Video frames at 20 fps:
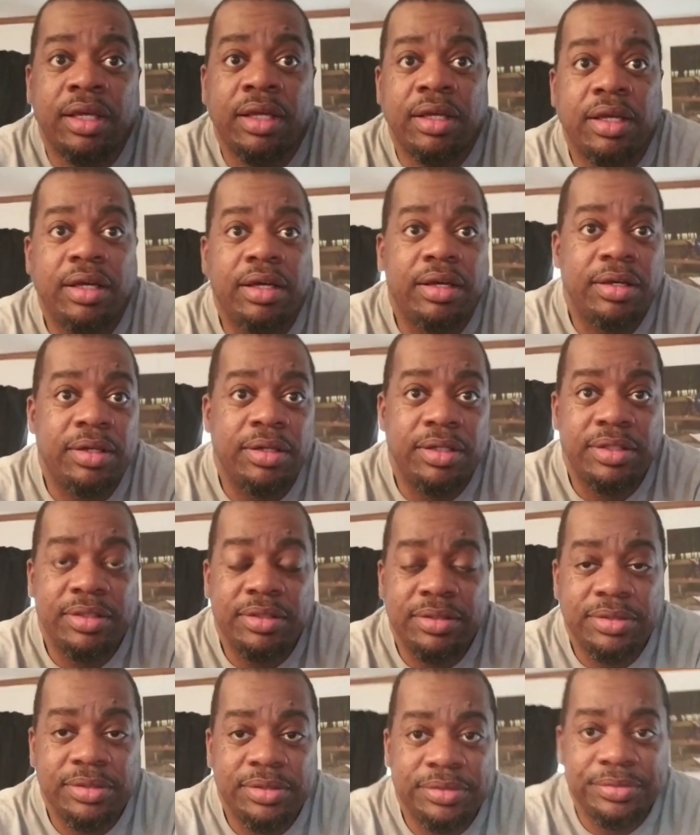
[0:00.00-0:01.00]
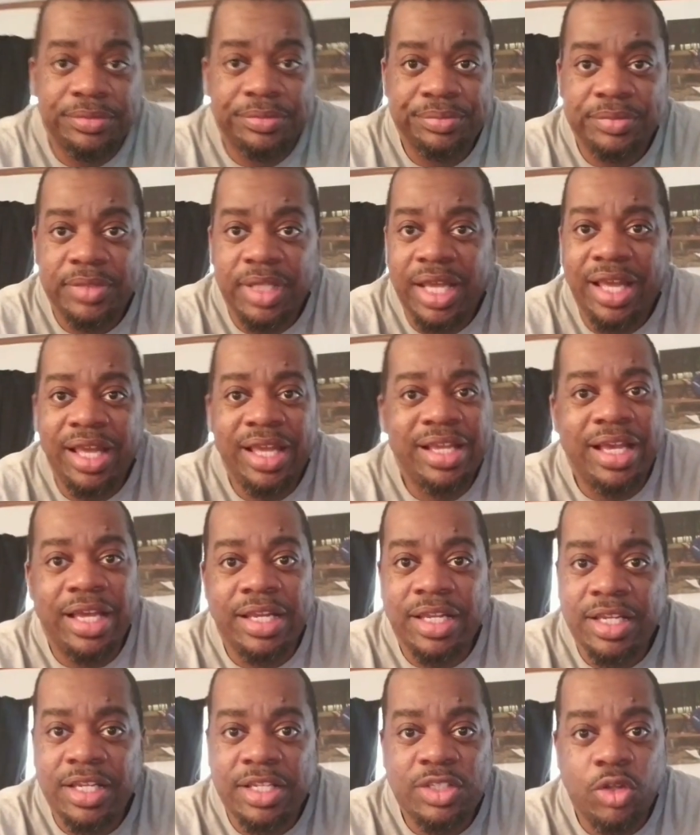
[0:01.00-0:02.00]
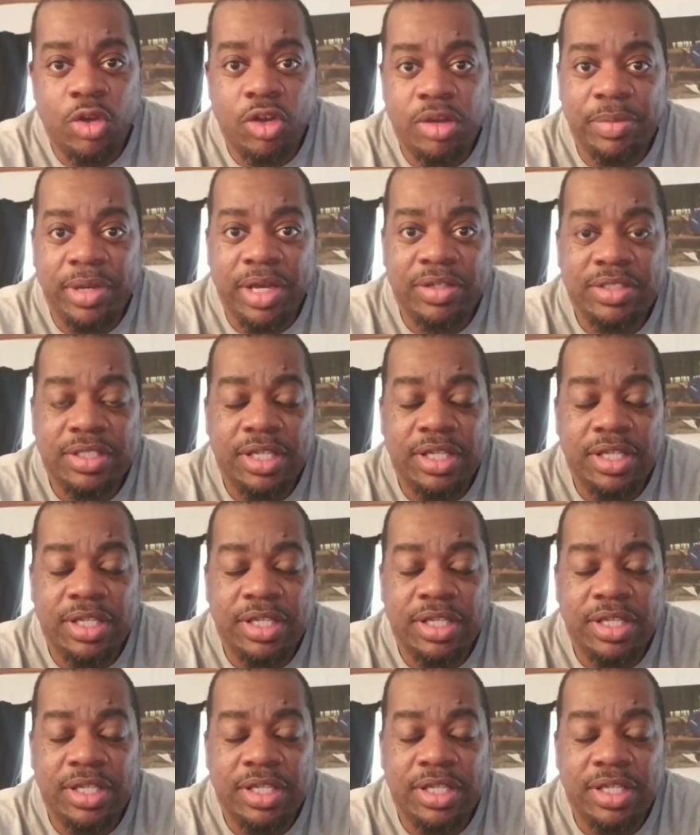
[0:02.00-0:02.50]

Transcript: I ain't got nothing to talk about,